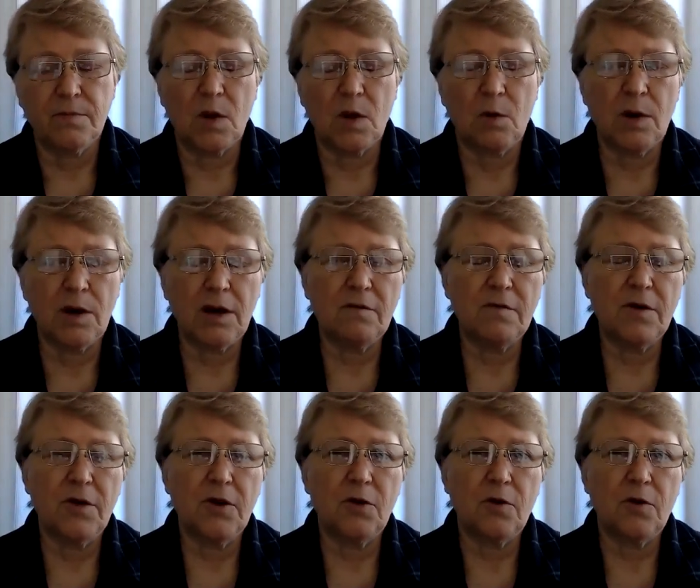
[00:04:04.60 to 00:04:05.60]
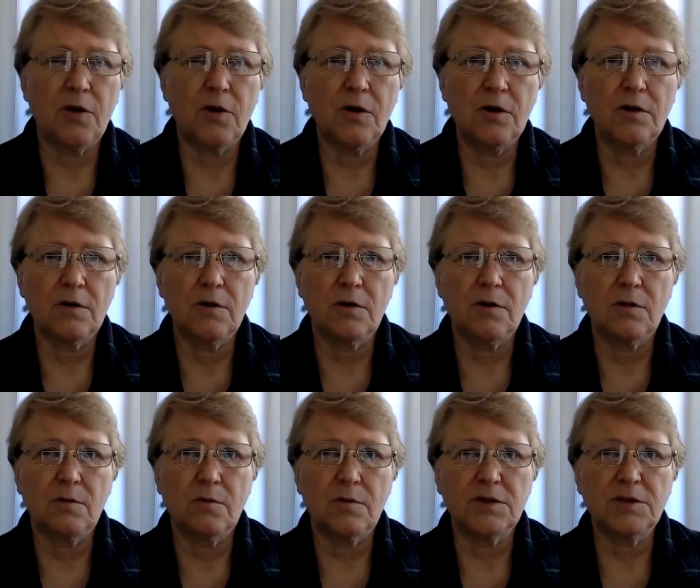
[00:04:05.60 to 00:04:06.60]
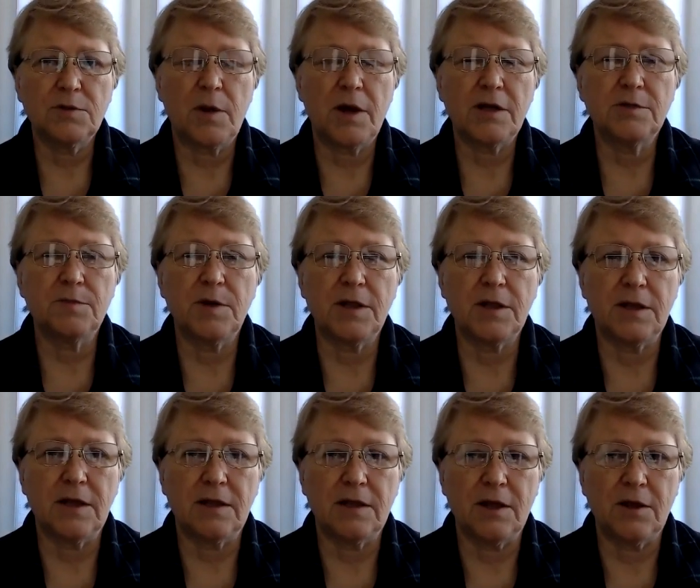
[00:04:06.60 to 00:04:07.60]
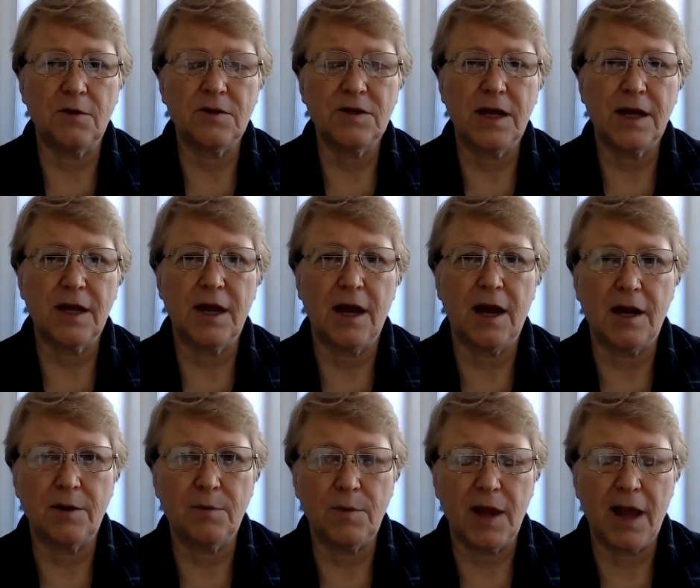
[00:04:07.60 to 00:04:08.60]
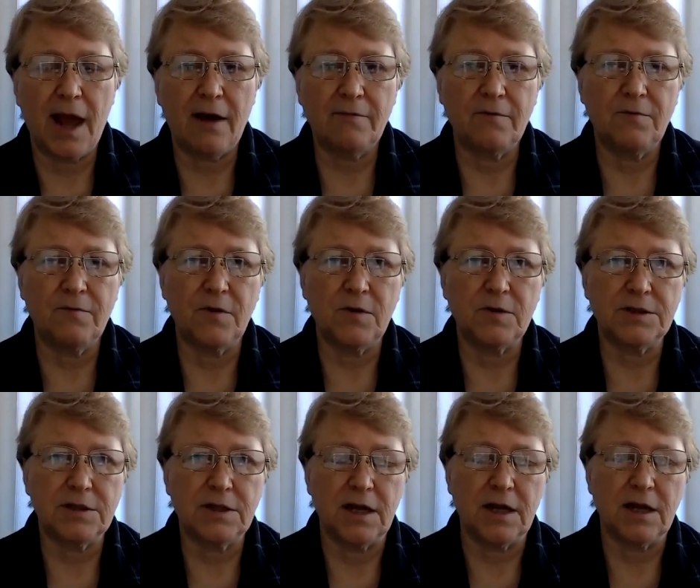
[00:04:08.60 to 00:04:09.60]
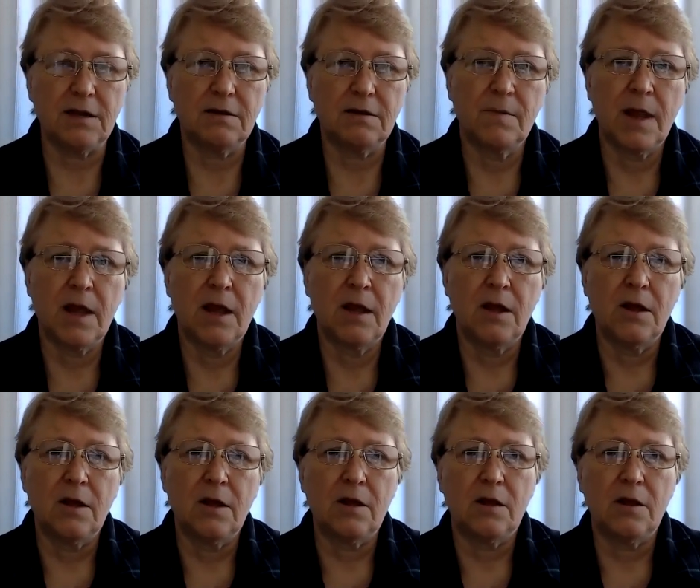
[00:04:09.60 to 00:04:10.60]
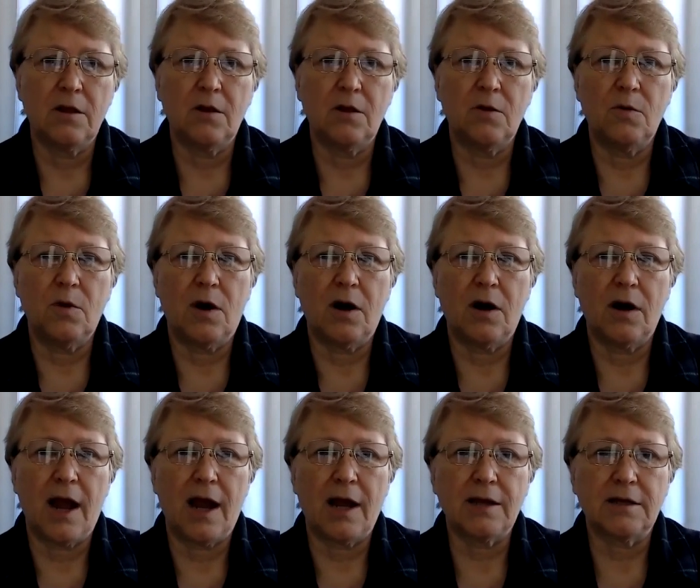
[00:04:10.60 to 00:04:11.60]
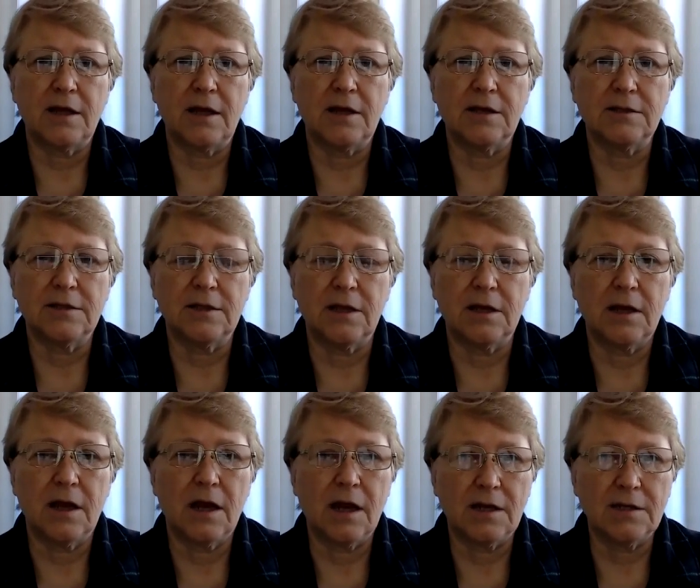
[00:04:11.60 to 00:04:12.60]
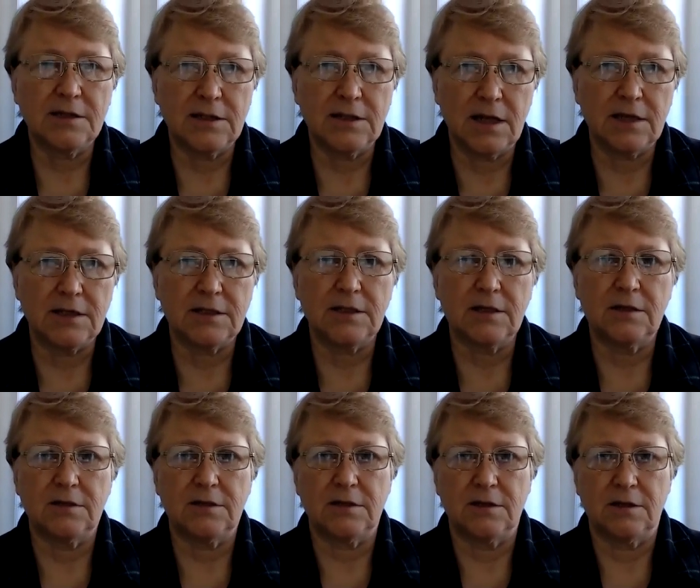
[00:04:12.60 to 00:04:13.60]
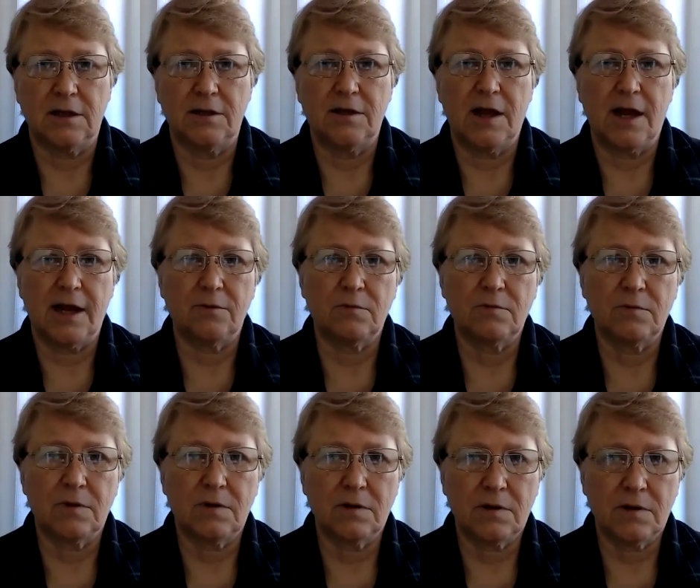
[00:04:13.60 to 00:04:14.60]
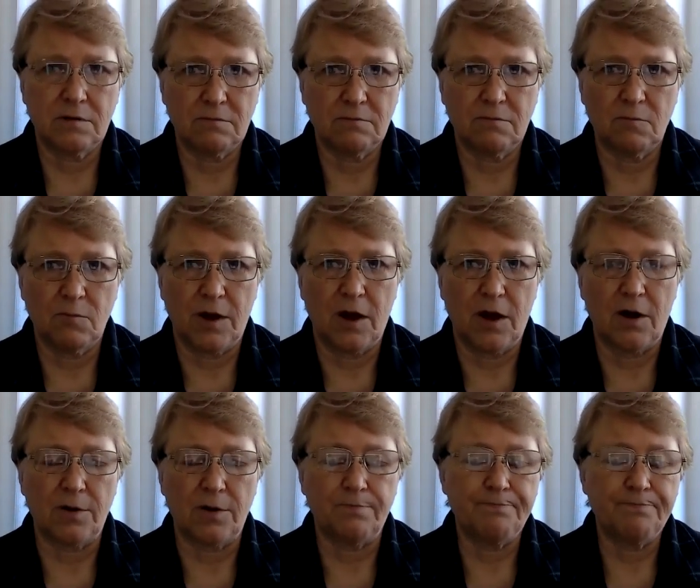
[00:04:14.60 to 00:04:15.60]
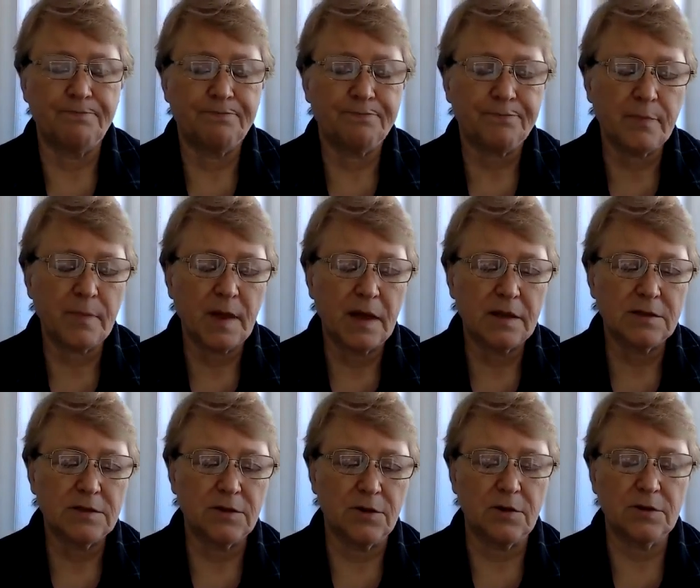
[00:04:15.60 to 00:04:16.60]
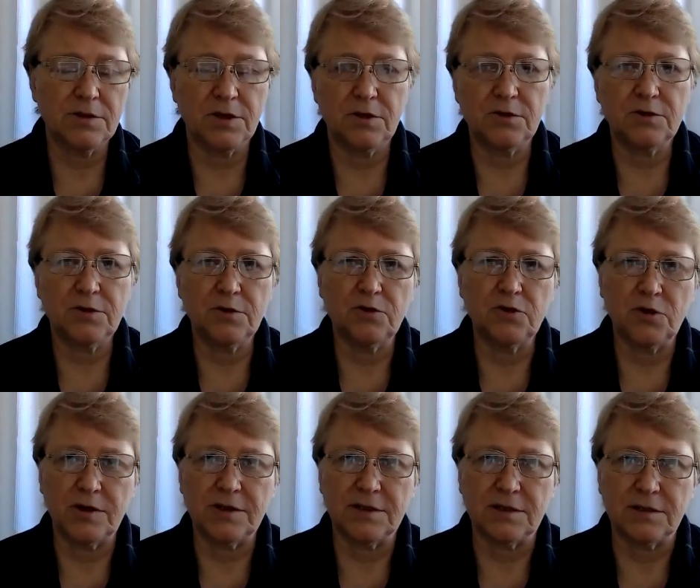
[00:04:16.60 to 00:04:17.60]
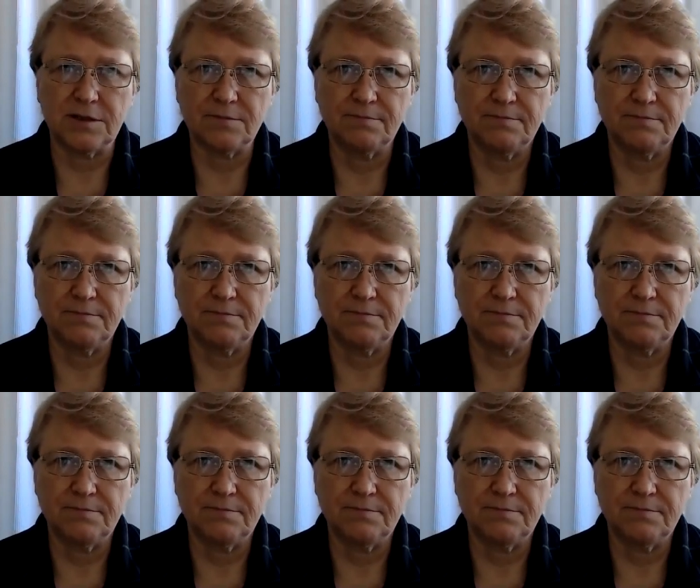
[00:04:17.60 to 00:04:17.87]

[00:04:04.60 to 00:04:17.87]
Whatever your responsibility that you're taking on behalf of your state, you are acting as a state citizen in that regard. So those are your two choices.